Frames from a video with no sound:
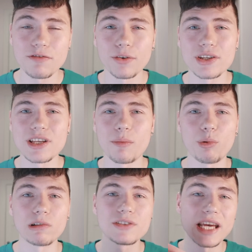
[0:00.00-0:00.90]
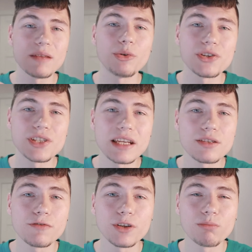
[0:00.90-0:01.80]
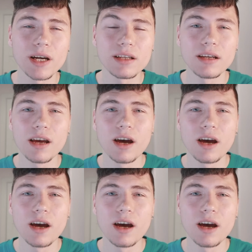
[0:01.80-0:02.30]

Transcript: for example, ten percent of your money